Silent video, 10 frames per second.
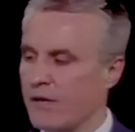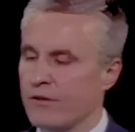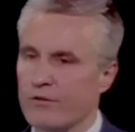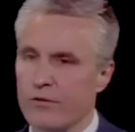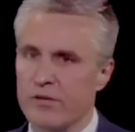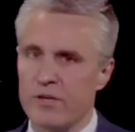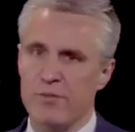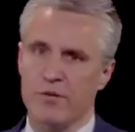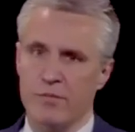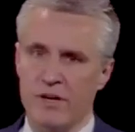So
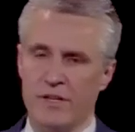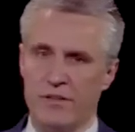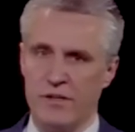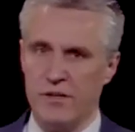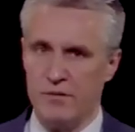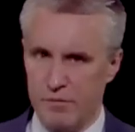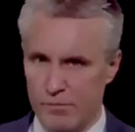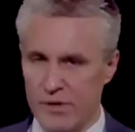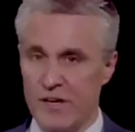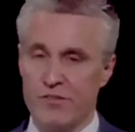keeping in mind that
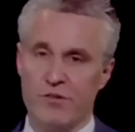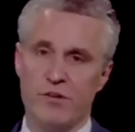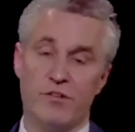masks are an